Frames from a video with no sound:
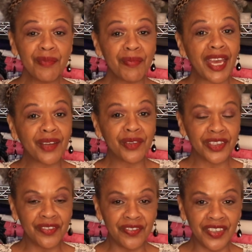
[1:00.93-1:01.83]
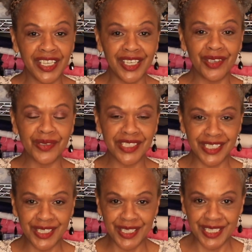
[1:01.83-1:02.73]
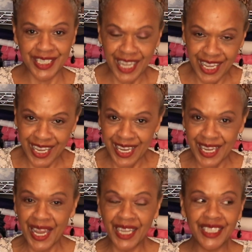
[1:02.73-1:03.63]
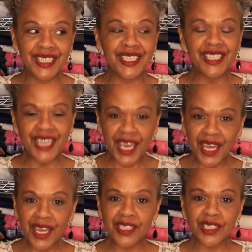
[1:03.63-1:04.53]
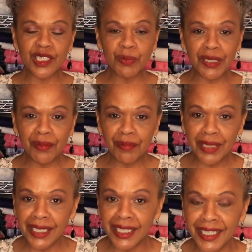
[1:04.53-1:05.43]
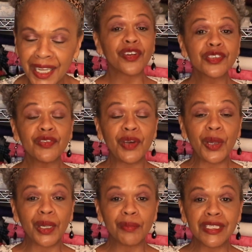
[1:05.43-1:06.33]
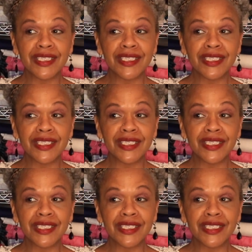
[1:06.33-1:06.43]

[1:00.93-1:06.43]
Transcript: am back with a video today. Yes, it's been a minute. First of all, let me